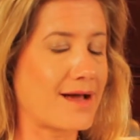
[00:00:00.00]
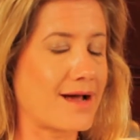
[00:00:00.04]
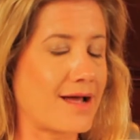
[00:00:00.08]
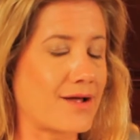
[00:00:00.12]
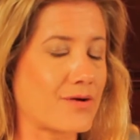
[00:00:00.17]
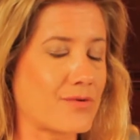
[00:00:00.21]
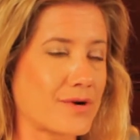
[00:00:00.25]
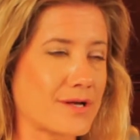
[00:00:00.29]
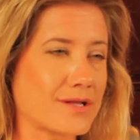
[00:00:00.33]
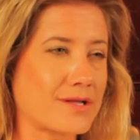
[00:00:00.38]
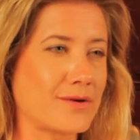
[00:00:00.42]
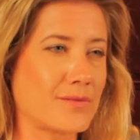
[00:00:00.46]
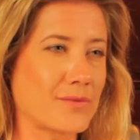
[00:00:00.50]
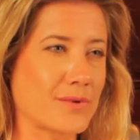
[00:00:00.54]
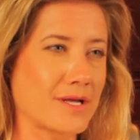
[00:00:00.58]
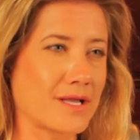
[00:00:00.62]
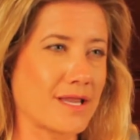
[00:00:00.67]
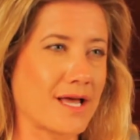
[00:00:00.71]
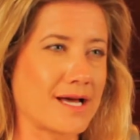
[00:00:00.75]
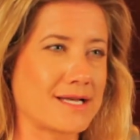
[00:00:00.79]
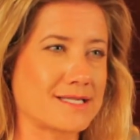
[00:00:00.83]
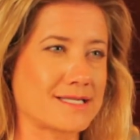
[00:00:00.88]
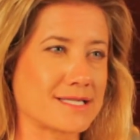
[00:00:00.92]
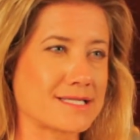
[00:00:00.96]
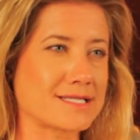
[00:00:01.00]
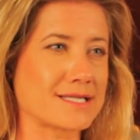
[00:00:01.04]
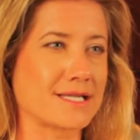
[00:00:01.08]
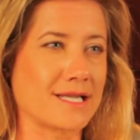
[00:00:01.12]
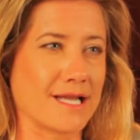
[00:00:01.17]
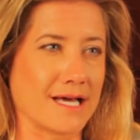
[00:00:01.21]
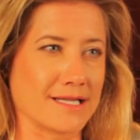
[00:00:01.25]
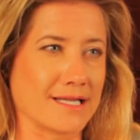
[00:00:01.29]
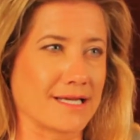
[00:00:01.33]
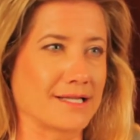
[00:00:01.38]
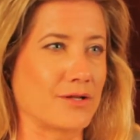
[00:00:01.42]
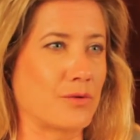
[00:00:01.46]
I quickly realized it's a
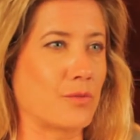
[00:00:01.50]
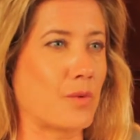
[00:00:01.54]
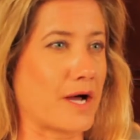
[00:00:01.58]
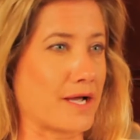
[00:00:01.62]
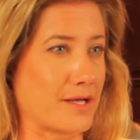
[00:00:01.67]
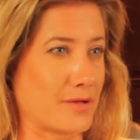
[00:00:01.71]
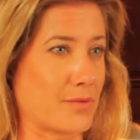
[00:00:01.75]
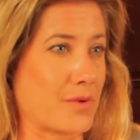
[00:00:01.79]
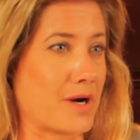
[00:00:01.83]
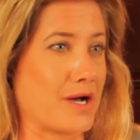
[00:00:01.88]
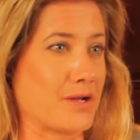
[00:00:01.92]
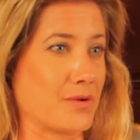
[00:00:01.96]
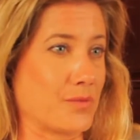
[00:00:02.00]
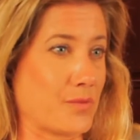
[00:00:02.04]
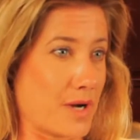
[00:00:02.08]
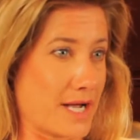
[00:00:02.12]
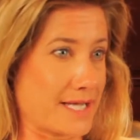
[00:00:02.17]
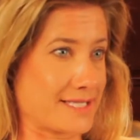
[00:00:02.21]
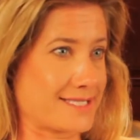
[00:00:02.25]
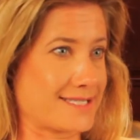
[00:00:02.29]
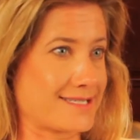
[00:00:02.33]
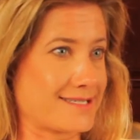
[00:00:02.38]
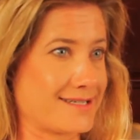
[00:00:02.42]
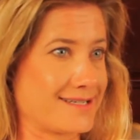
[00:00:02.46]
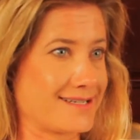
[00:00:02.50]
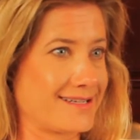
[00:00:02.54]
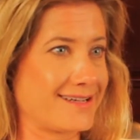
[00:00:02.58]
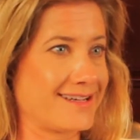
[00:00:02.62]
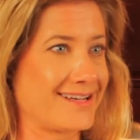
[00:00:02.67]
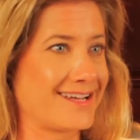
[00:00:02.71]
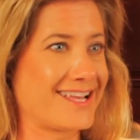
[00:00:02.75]
lot like the Wild Wild West.